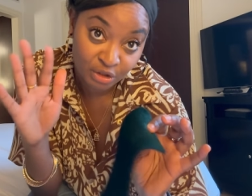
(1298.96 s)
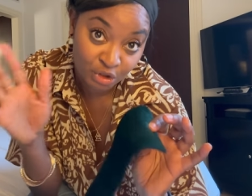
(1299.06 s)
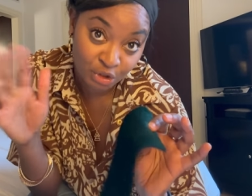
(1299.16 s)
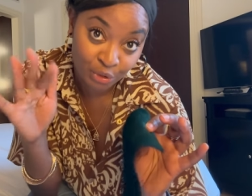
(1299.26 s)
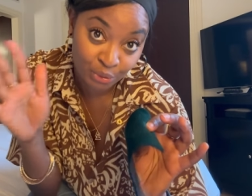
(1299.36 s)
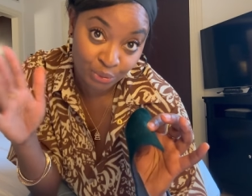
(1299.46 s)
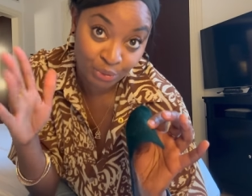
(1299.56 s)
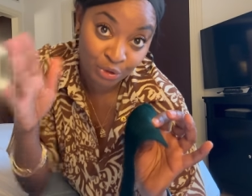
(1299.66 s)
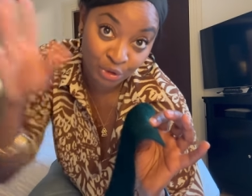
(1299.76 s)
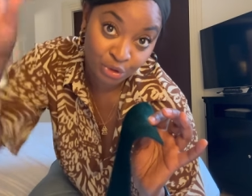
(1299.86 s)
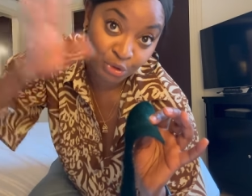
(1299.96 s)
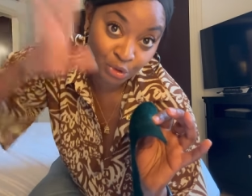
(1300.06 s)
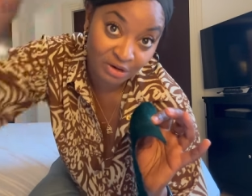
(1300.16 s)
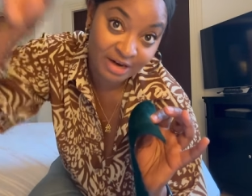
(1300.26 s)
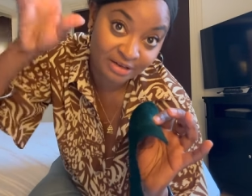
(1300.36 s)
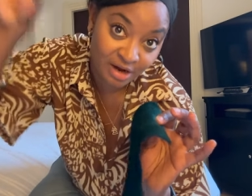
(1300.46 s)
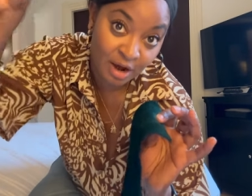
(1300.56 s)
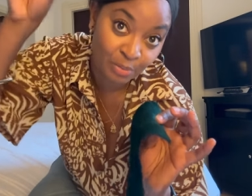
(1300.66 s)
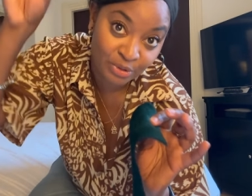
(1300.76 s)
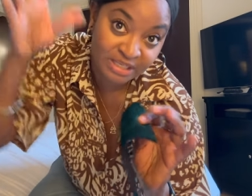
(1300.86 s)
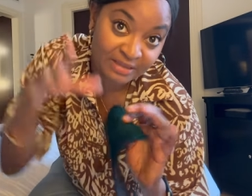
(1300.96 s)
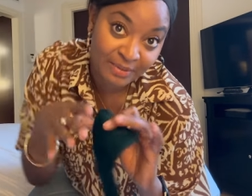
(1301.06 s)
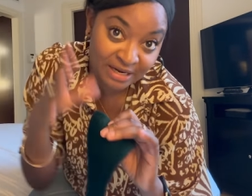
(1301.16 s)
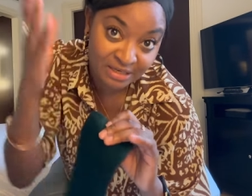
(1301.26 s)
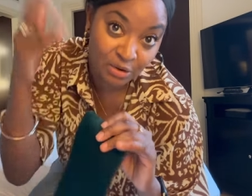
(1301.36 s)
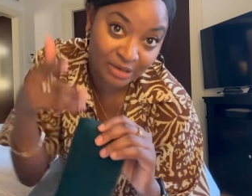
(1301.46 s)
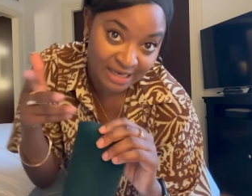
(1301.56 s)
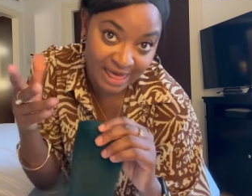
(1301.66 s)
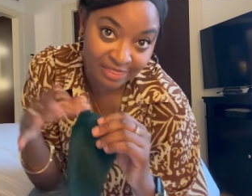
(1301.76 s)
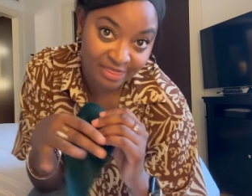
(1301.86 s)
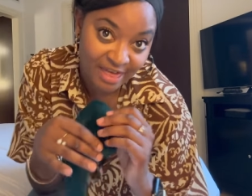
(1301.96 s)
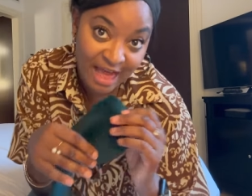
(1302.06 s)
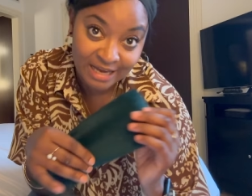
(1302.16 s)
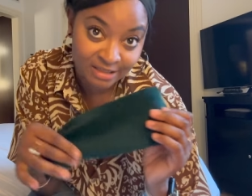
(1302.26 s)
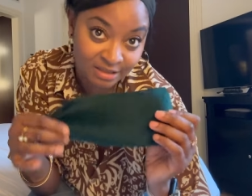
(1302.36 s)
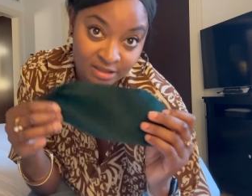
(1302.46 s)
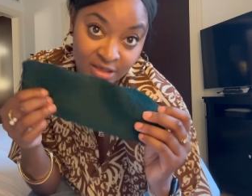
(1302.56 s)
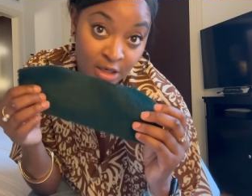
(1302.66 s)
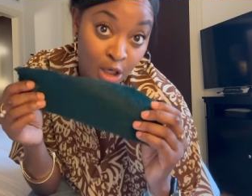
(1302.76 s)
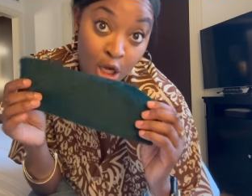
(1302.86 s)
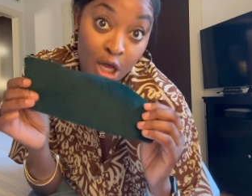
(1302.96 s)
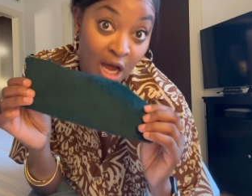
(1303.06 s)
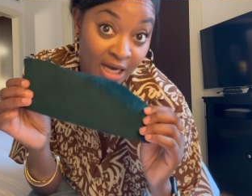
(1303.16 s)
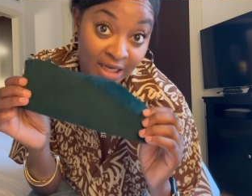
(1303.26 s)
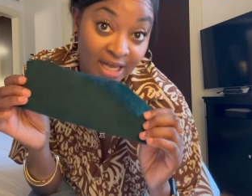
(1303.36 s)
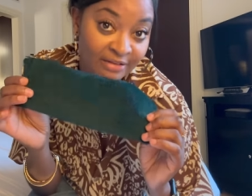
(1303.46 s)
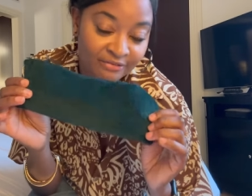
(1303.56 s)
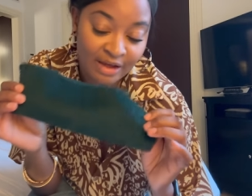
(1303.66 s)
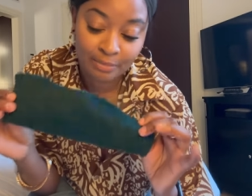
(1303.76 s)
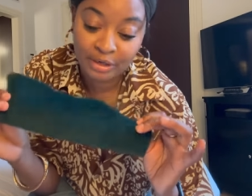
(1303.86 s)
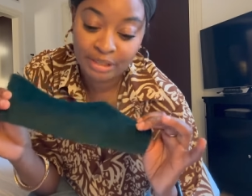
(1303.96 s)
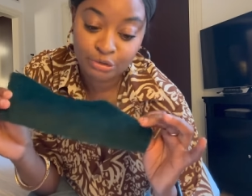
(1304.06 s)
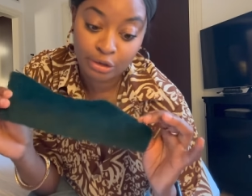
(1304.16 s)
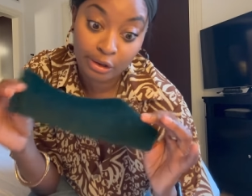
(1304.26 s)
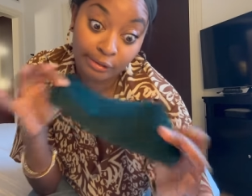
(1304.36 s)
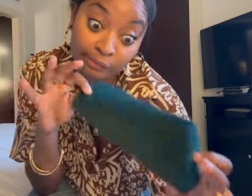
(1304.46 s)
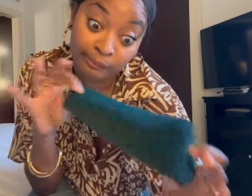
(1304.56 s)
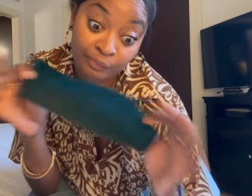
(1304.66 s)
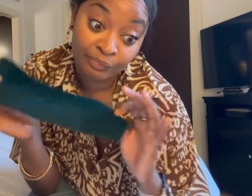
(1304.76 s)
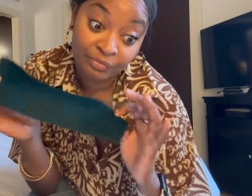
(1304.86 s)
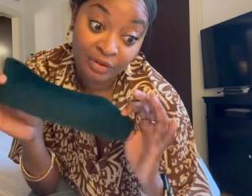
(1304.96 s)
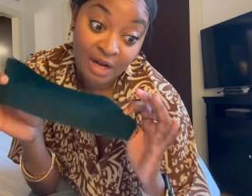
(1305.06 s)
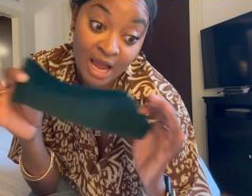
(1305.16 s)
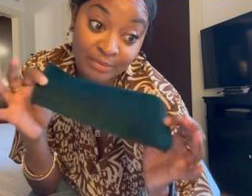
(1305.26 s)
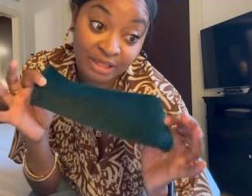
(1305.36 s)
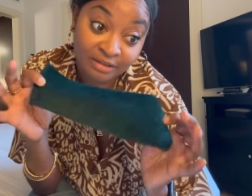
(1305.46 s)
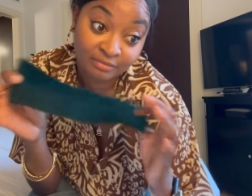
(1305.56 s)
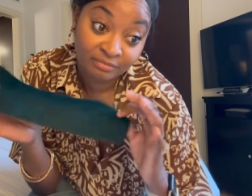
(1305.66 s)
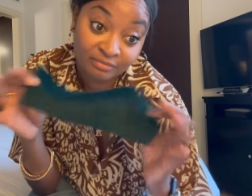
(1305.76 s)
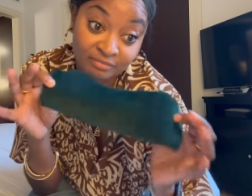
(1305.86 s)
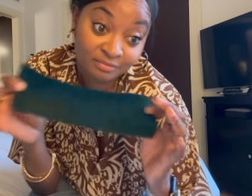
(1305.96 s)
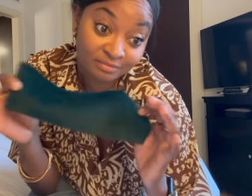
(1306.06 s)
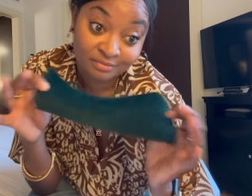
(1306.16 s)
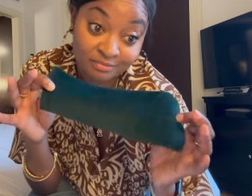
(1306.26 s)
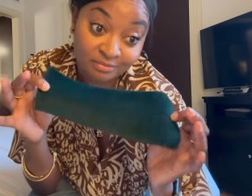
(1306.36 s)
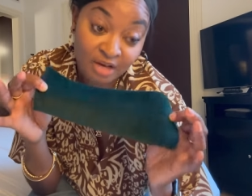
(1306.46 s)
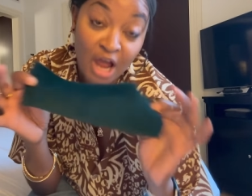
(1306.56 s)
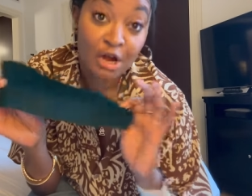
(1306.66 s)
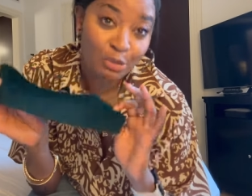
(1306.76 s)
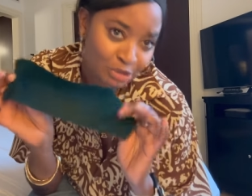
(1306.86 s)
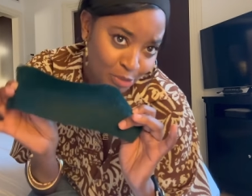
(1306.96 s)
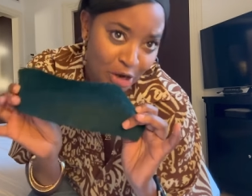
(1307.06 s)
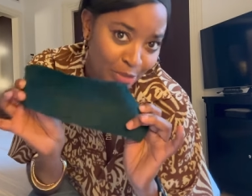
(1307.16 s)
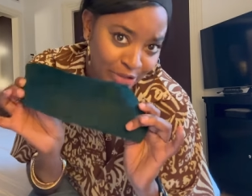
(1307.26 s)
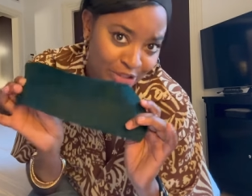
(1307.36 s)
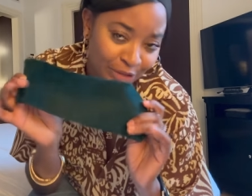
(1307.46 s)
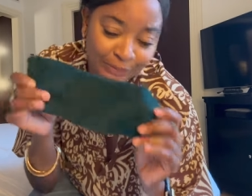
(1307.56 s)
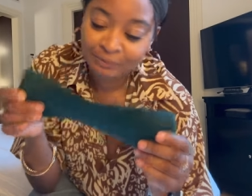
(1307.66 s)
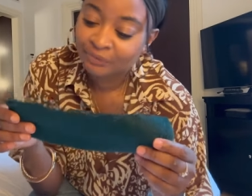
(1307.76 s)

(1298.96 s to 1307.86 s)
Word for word: two, two grand upwards, depending on length and color and fabric. So, I mean, I know which one I would do.